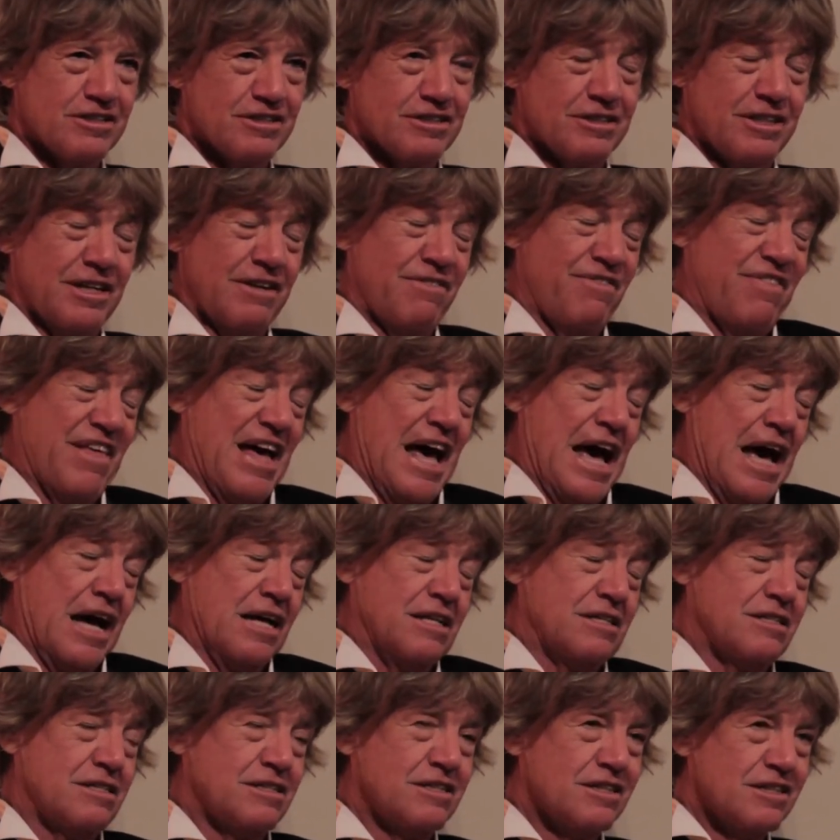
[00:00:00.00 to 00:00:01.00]
if
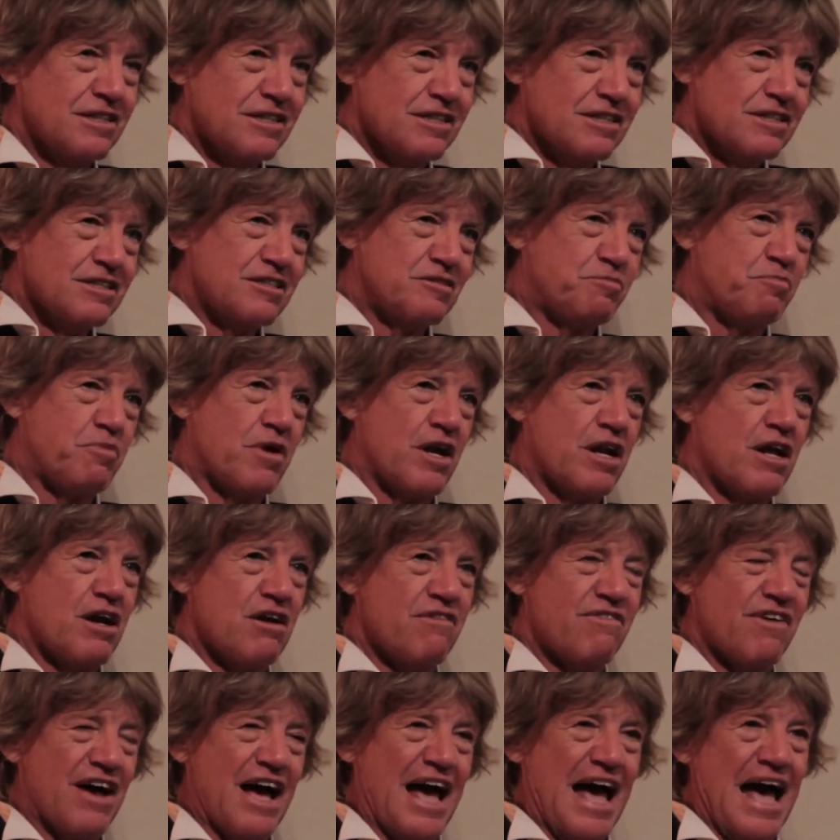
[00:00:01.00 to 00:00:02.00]
that, spread
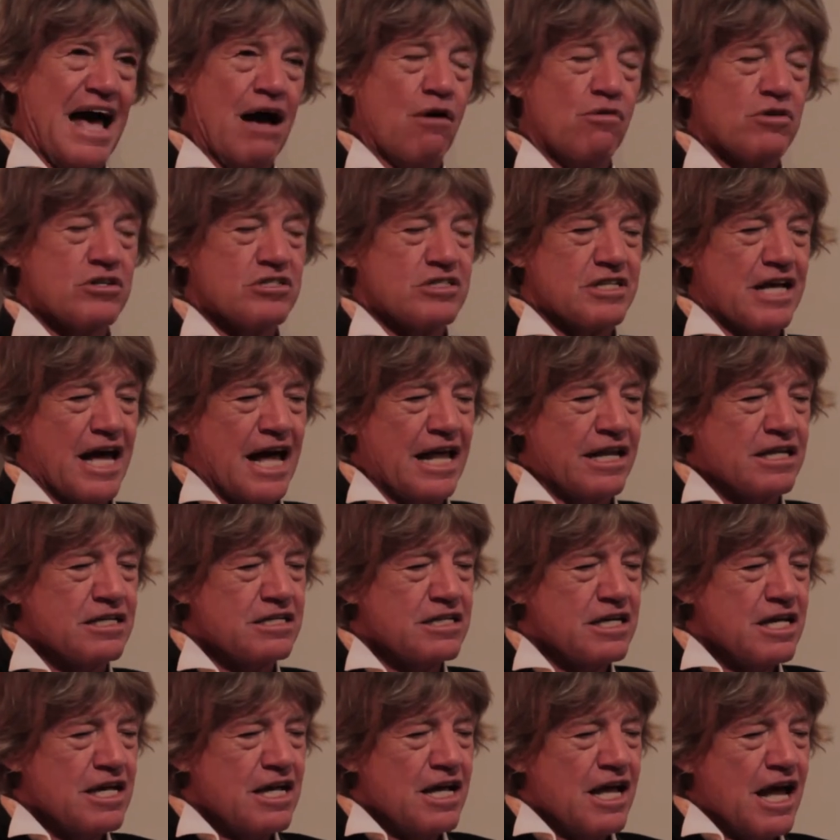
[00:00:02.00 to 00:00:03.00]
over hours. And
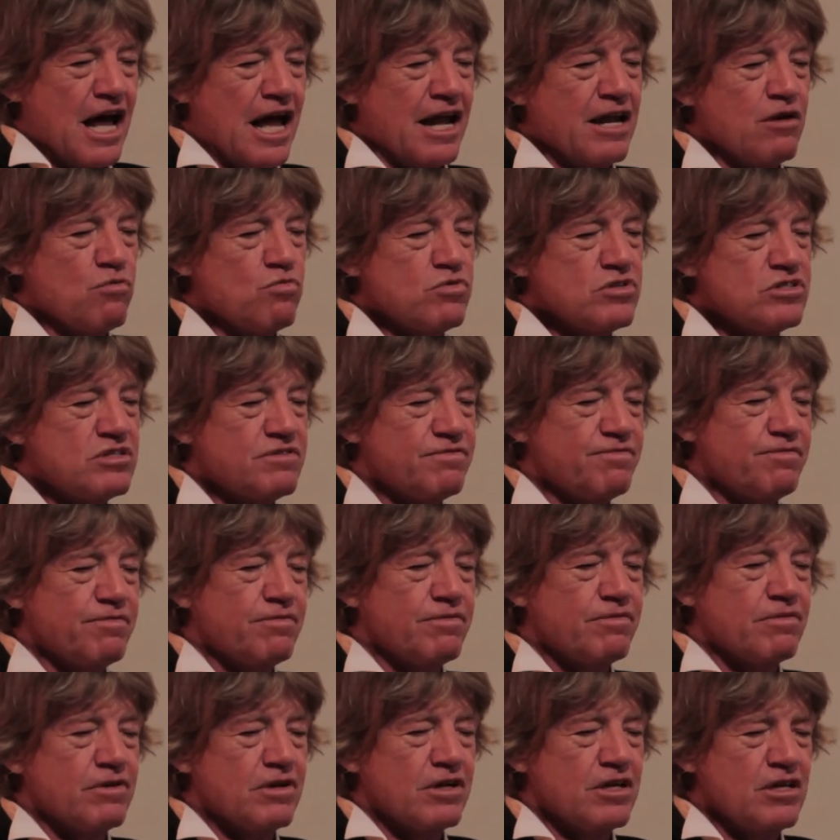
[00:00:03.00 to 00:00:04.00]
it was,
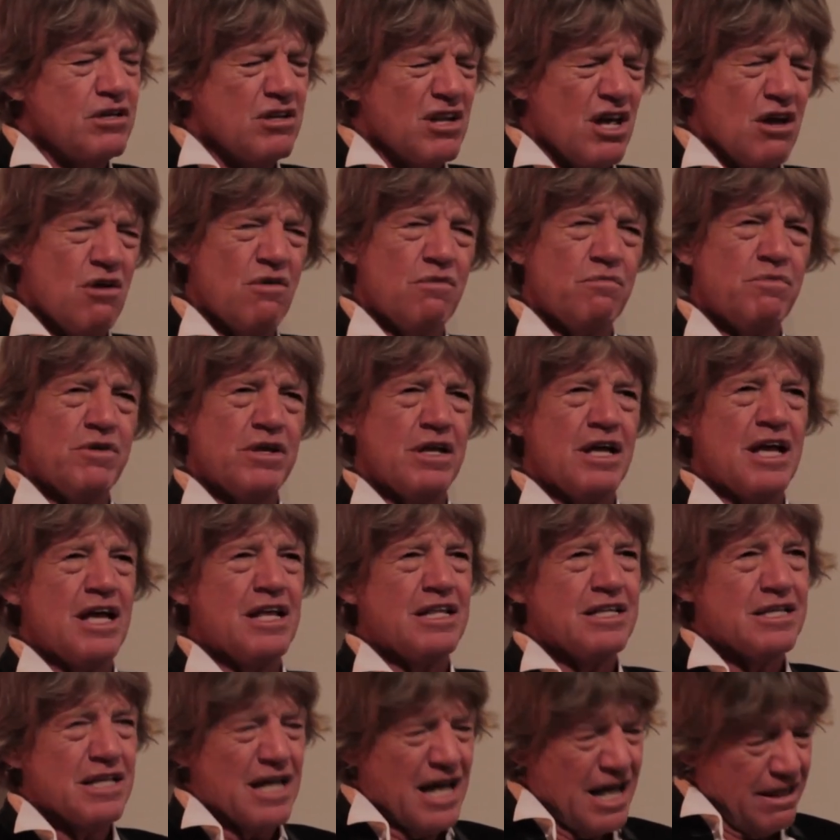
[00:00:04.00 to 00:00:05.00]
you know,
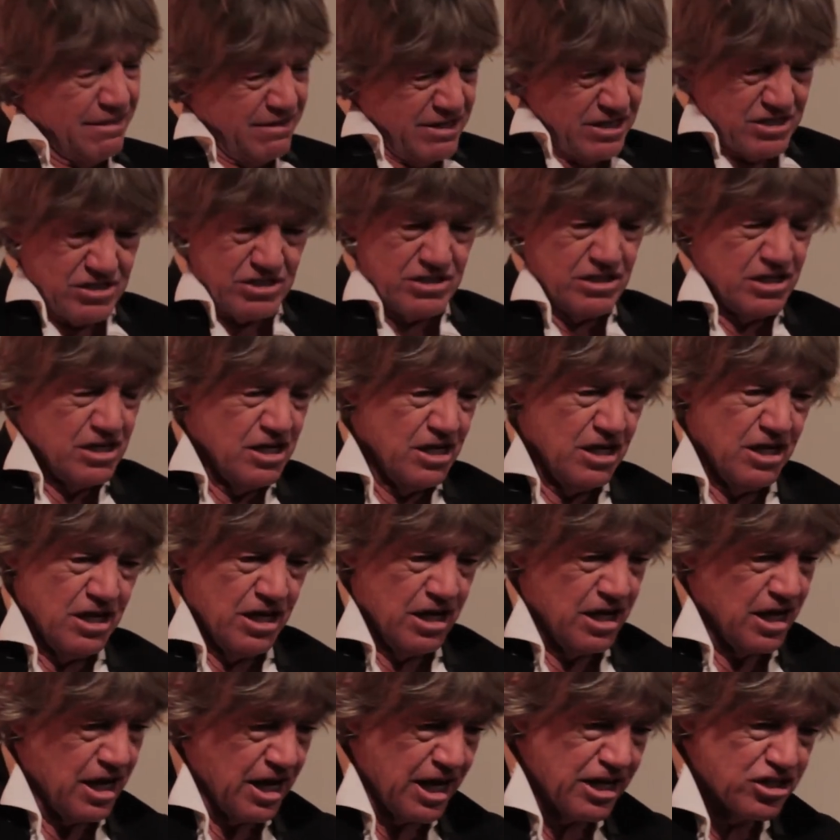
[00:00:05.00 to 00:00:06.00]
it had this
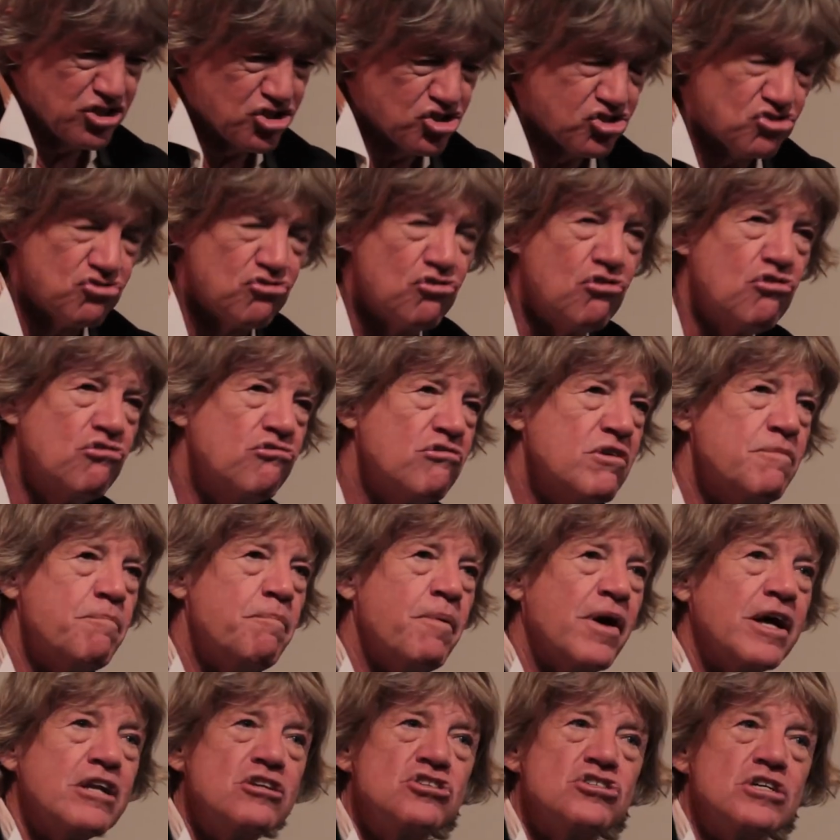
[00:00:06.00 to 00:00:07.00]
extraordinary
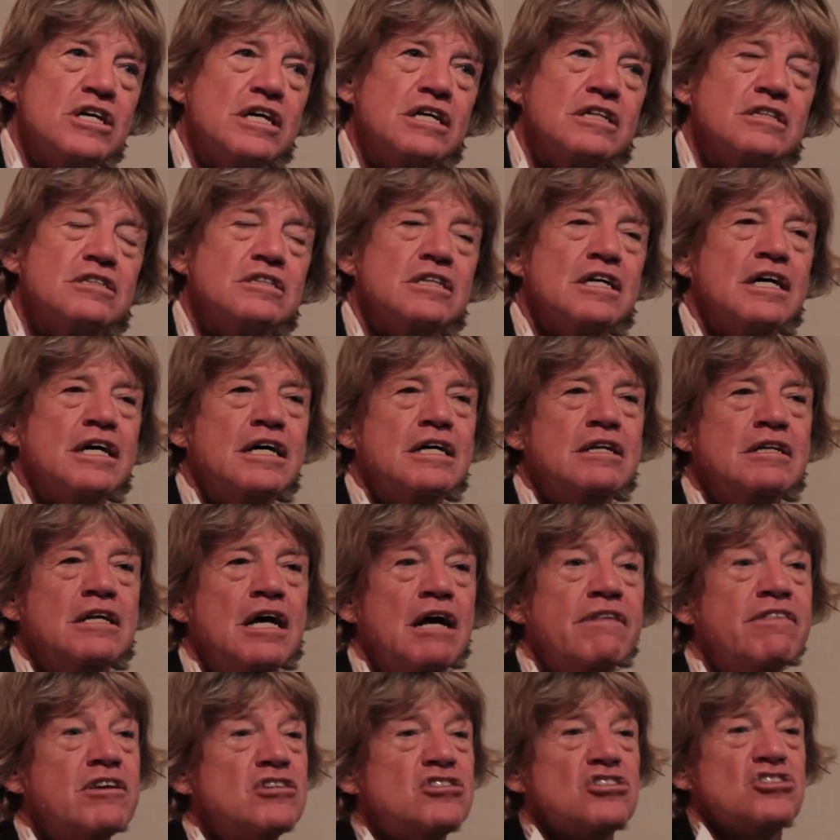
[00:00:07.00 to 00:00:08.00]
budget. And
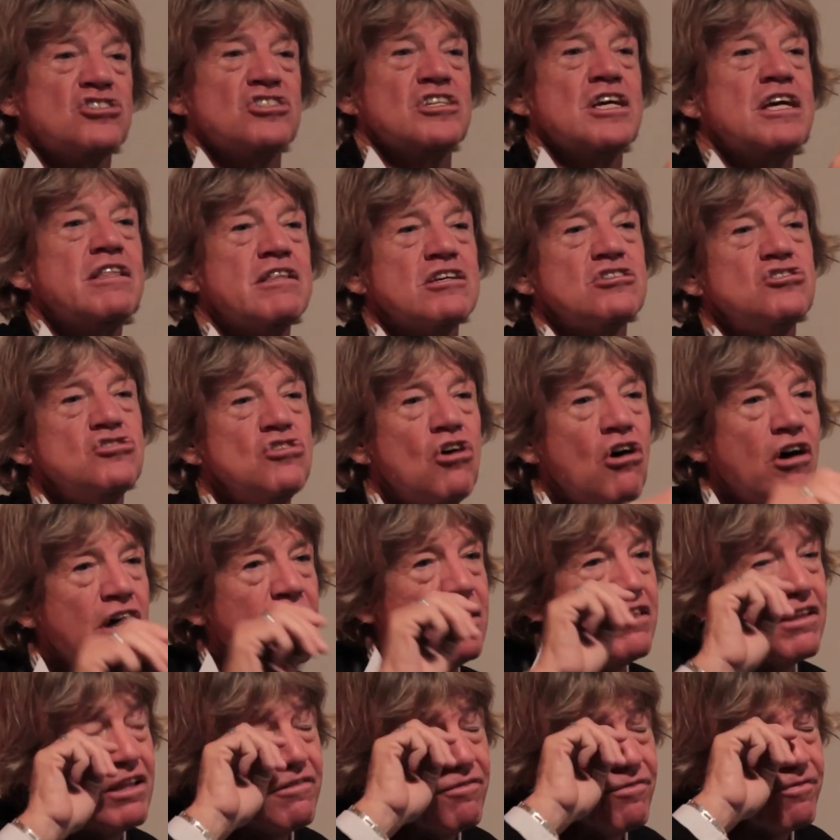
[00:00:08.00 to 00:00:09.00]
there's a scene that's not
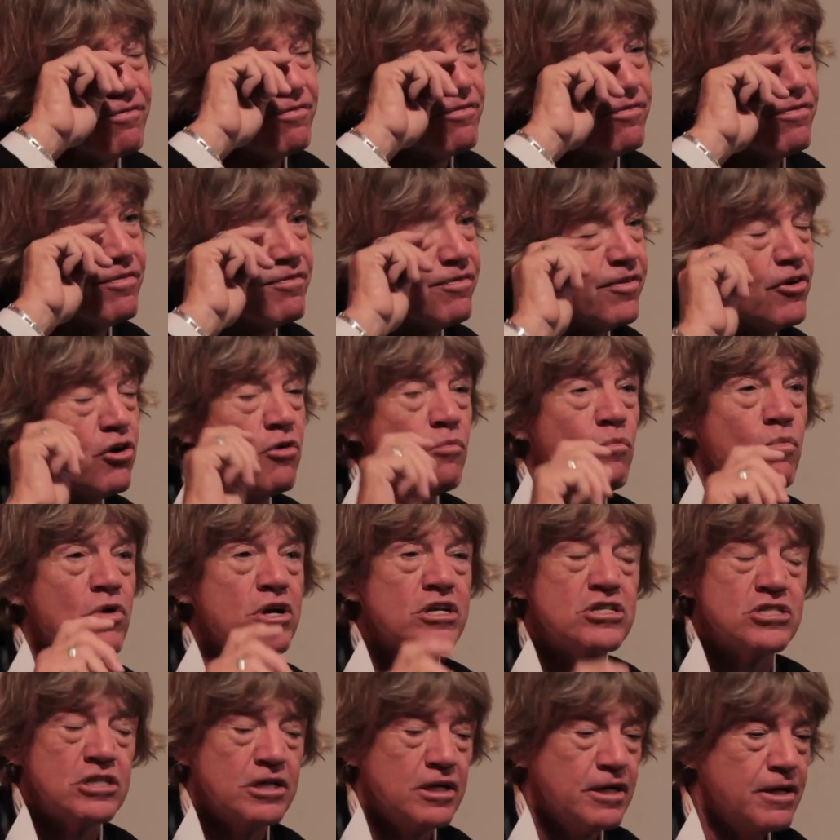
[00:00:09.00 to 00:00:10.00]
in the film
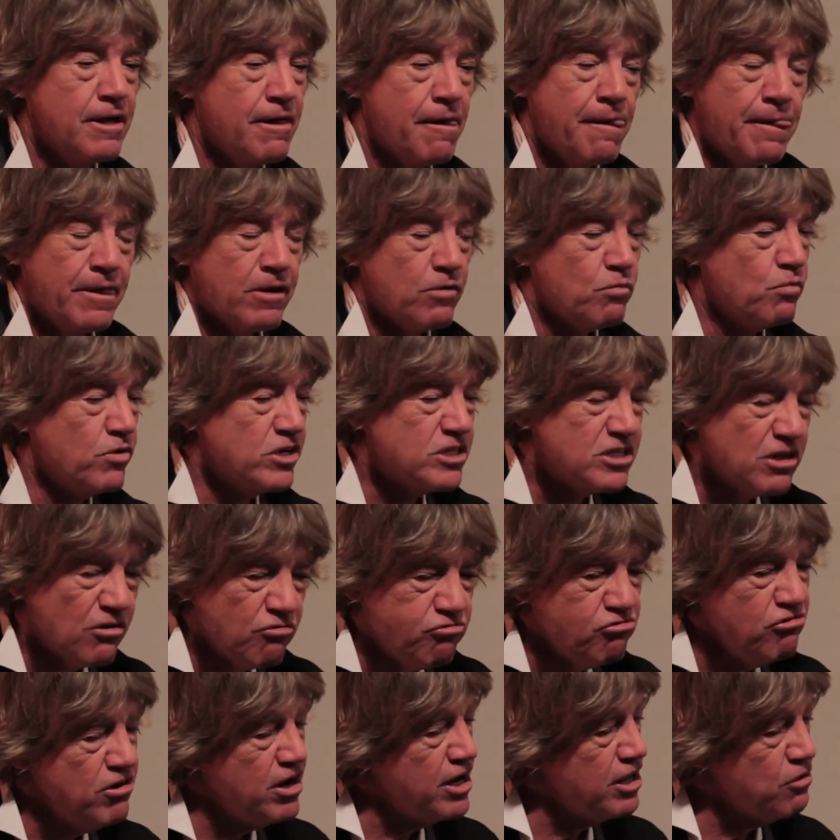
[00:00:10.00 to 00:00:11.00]
which I
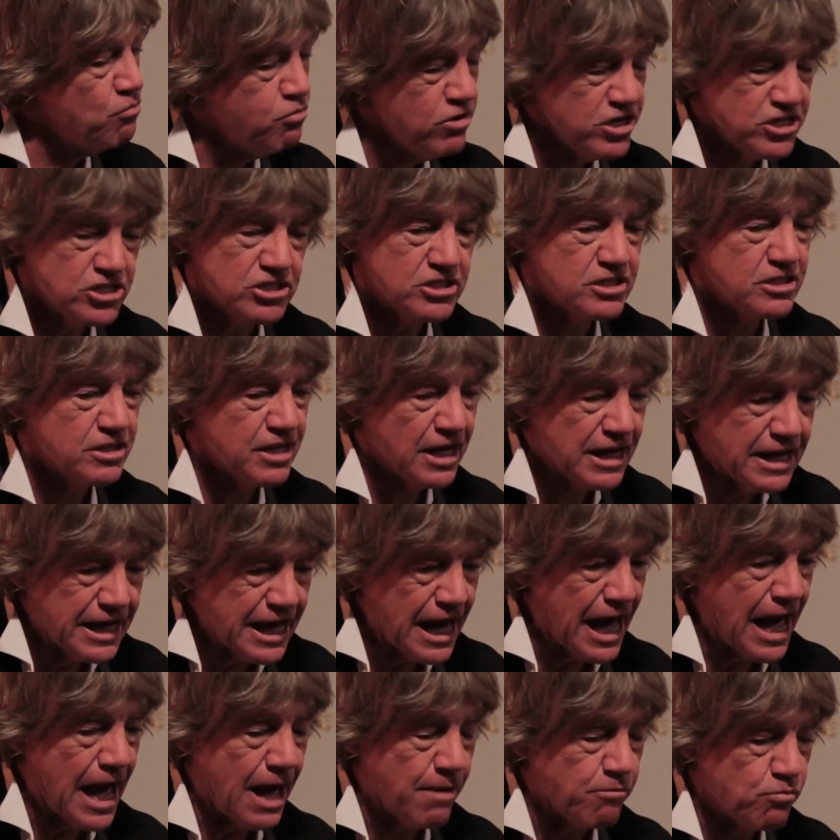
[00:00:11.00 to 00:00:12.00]
really wish they'd
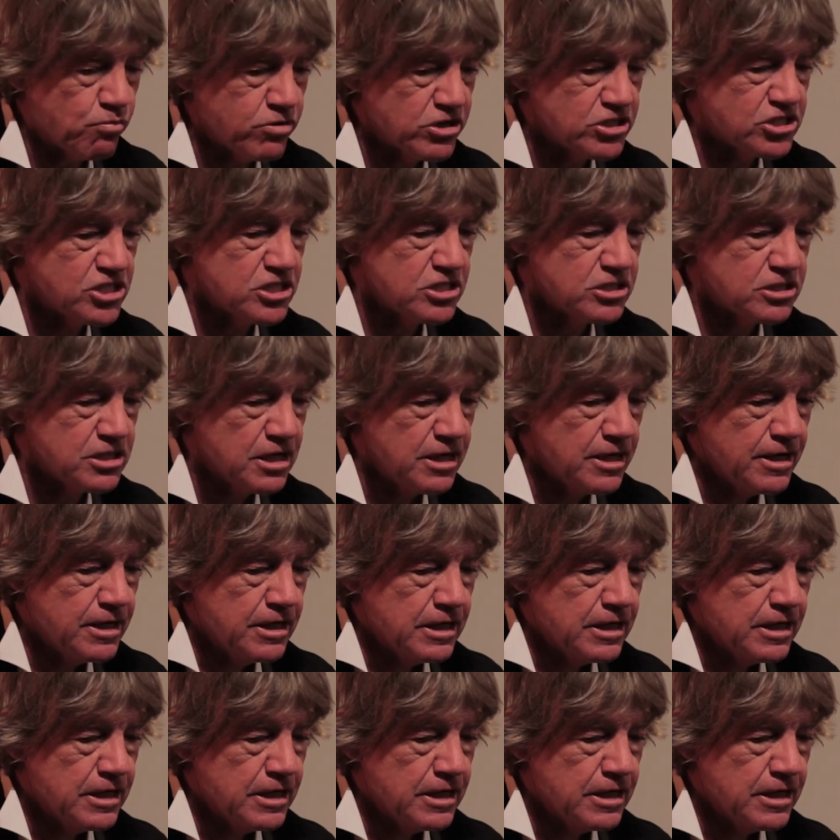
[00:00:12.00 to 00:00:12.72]
kept, which is